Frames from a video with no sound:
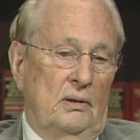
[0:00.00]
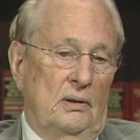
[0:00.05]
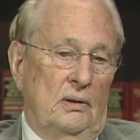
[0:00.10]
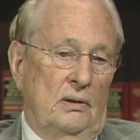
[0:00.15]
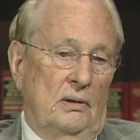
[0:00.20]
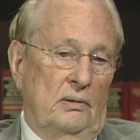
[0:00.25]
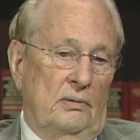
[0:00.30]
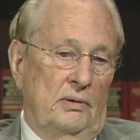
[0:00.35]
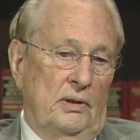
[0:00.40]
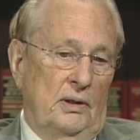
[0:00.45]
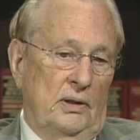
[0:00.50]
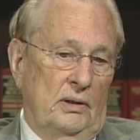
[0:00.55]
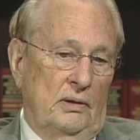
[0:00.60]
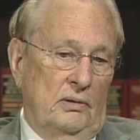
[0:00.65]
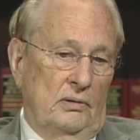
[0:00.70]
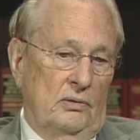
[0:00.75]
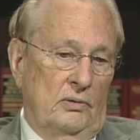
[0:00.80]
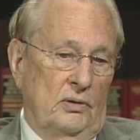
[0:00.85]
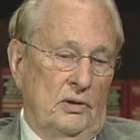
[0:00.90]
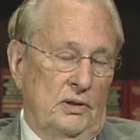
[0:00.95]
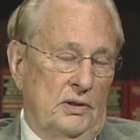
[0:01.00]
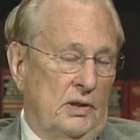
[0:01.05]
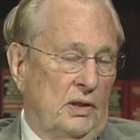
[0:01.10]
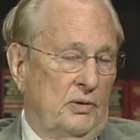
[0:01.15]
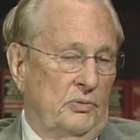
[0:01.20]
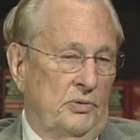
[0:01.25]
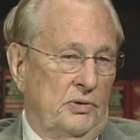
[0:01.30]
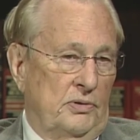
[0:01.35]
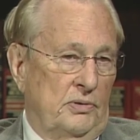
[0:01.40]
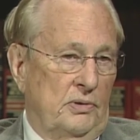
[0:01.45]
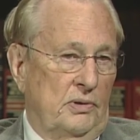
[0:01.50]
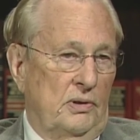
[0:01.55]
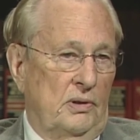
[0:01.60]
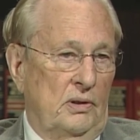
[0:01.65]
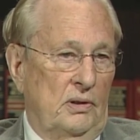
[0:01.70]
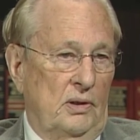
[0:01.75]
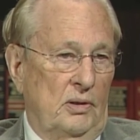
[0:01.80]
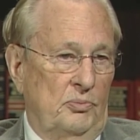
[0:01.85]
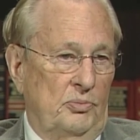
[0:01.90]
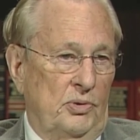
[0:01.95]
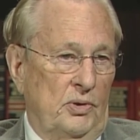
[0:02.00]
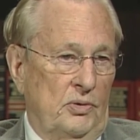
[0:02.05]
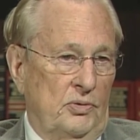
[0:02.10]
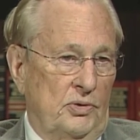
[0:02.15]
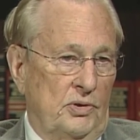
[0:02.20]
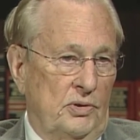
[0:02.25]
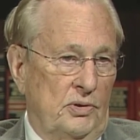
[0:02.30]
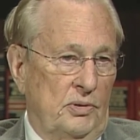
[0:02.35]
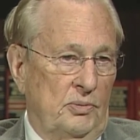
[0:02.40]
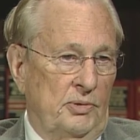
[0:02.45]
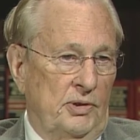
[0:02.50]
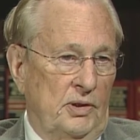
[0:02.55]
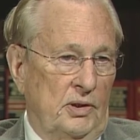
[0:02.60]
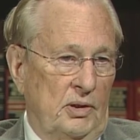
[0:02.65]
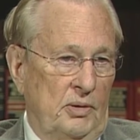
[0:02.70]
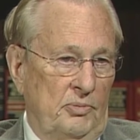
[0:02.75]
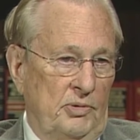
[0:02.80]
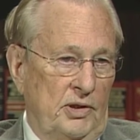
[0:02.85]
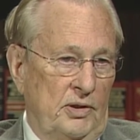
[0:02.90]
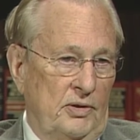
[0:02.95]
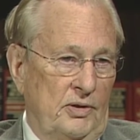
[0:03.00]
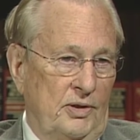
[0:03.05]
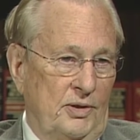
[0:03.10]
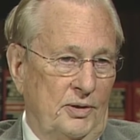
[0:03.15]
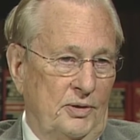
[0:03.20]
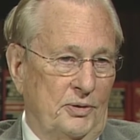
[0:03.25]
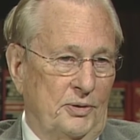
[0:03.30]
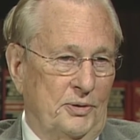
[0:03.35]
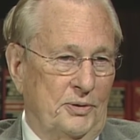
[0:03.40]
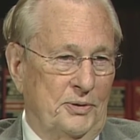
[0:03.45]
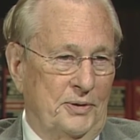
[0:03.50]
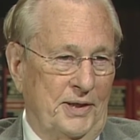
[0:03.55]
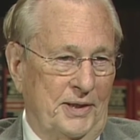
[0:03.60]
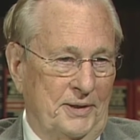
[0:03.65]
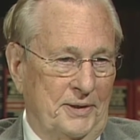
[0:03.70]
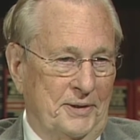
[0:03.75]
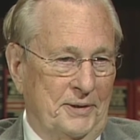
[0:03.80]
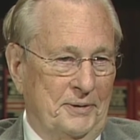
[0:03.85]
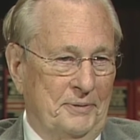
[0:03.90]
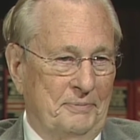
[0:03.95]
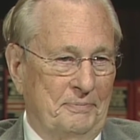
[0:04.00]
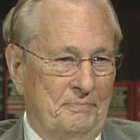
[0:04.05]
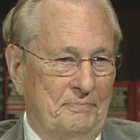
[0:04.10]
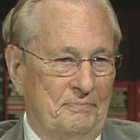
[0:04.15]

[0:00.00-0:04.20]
uh, then of course I was approached to become the inaugural director.